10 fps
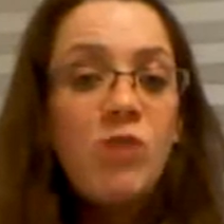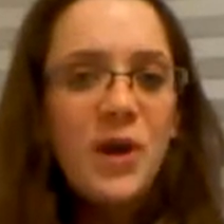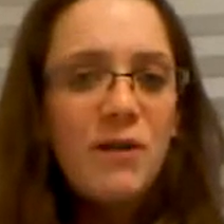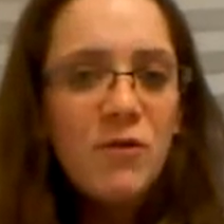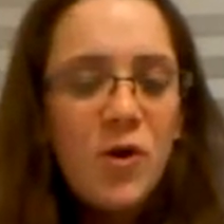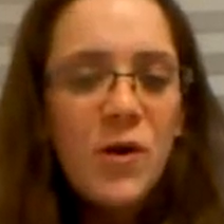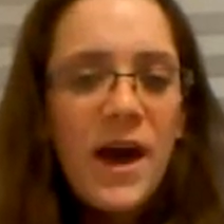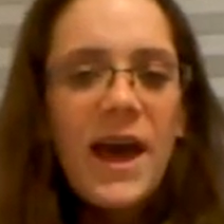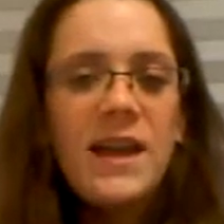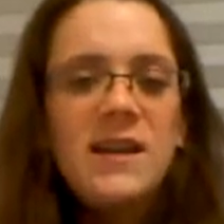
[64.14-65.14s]
grateful,
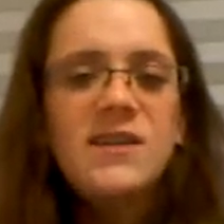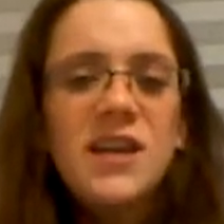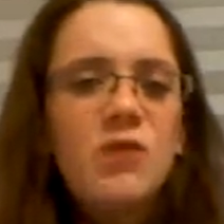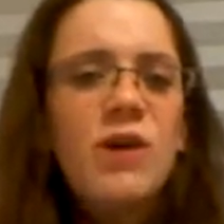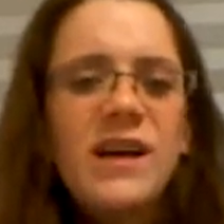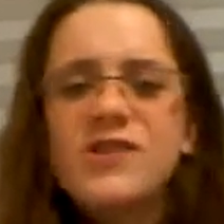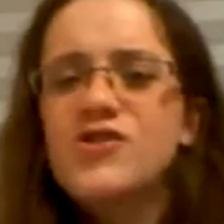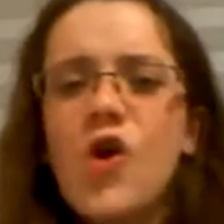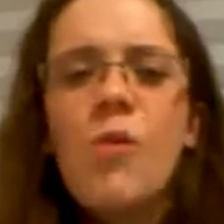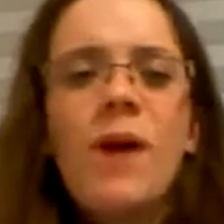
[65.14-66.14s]
and thank you guys
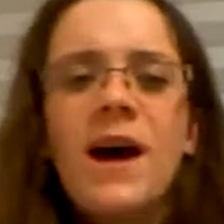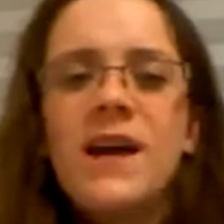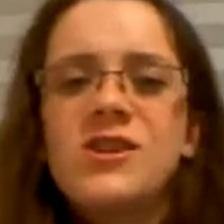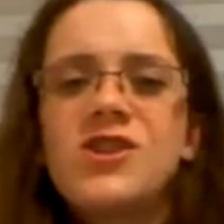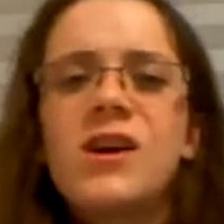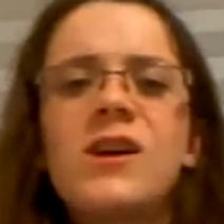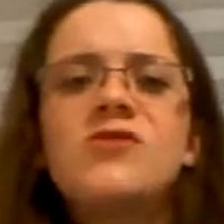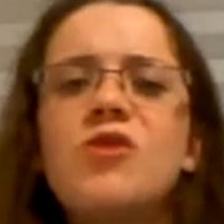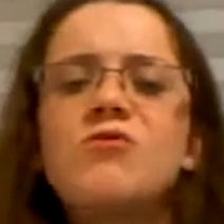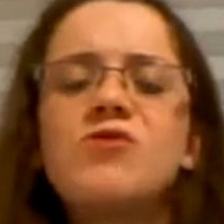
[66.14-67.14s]
so much,
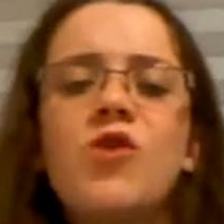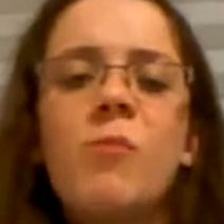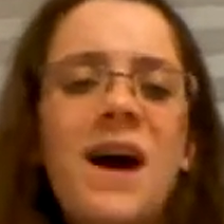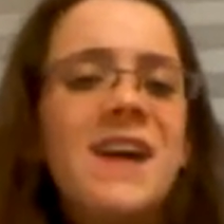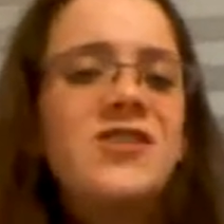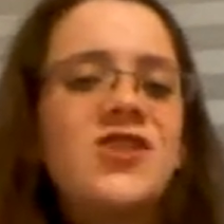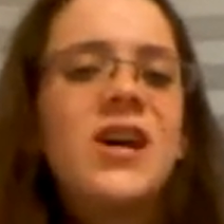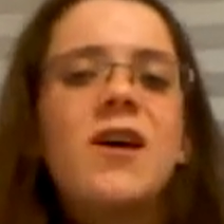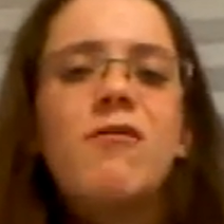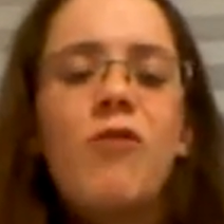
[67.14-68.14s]
so much
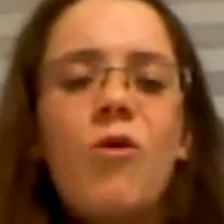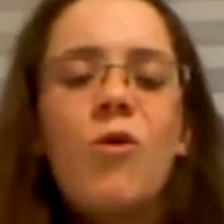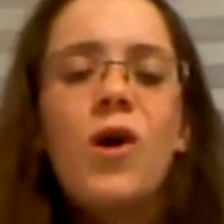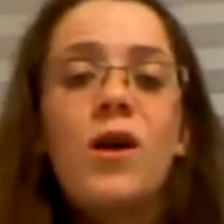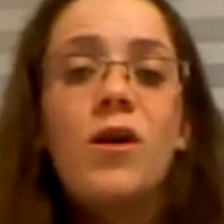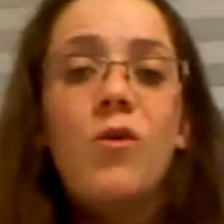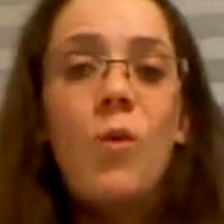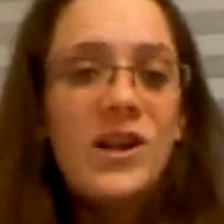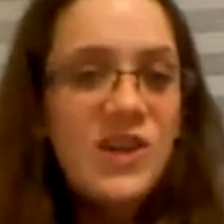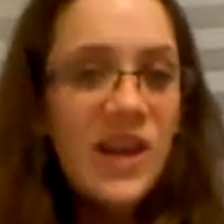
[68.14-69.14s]
for
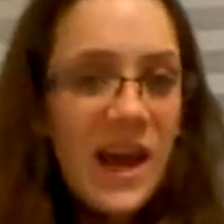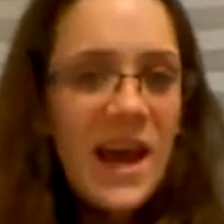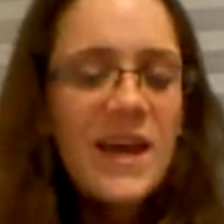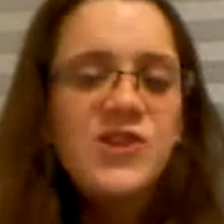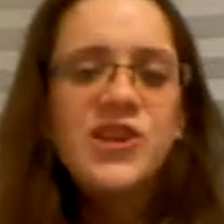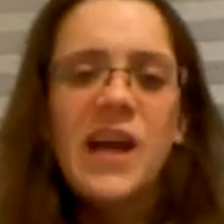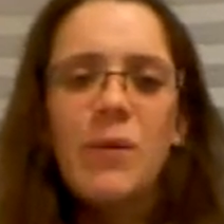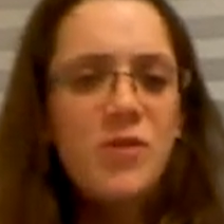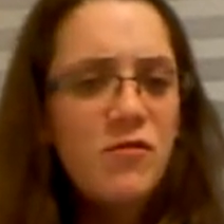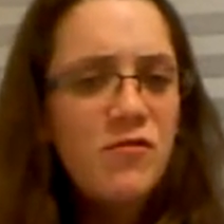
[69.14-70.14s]
watching it and sharing it
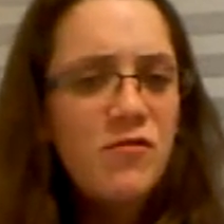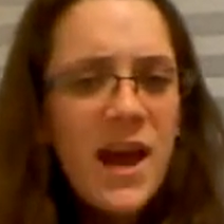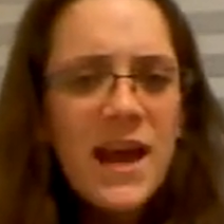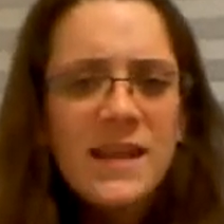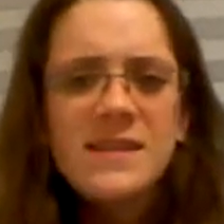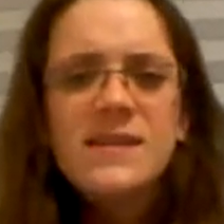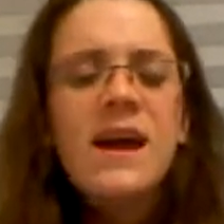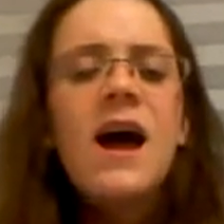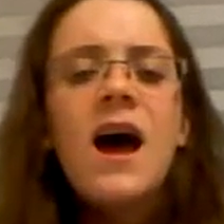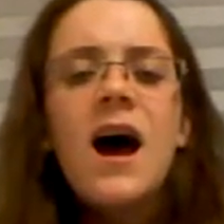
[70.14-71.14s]
with your friends.
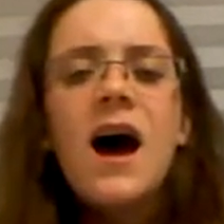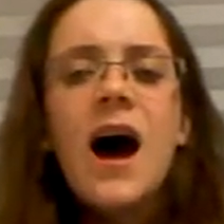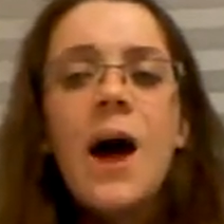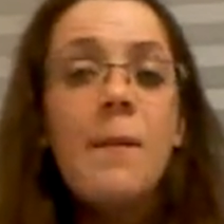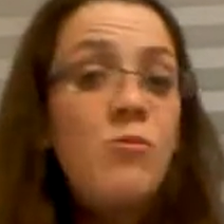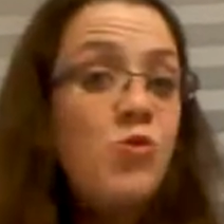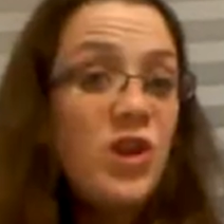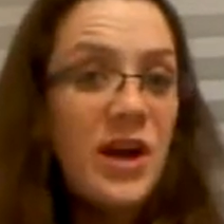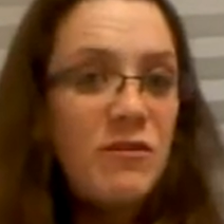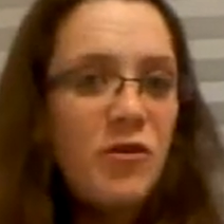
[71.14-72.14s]
I'm really
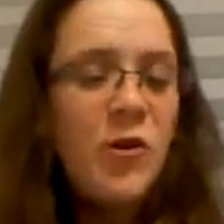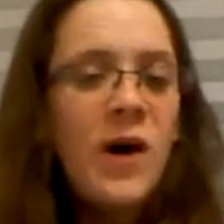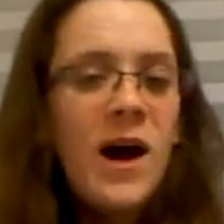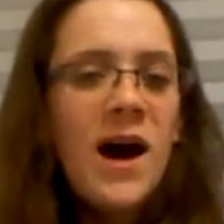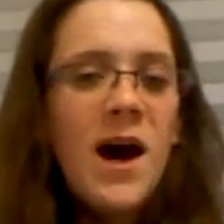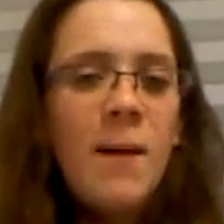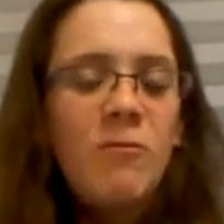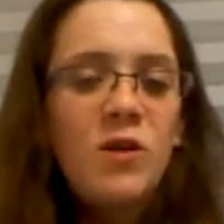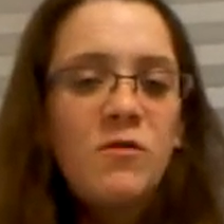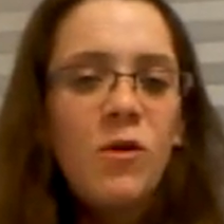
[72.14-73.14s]
grateful.
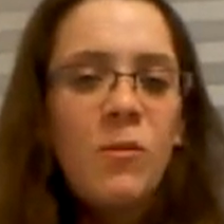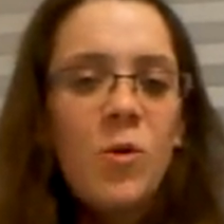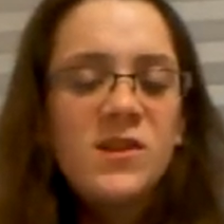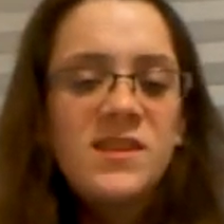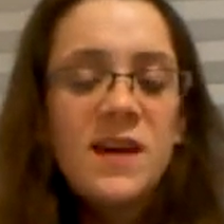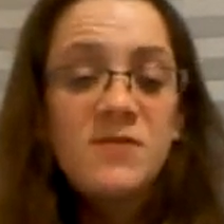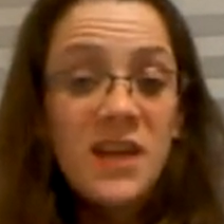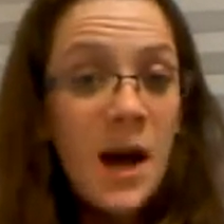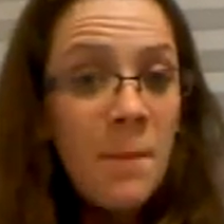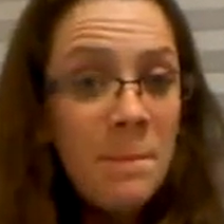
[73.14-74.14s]
Look for more stuff to
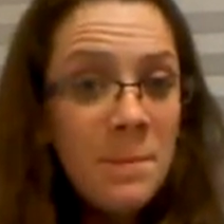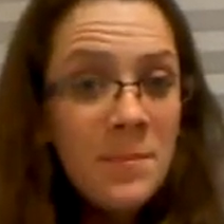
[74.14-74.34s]
come.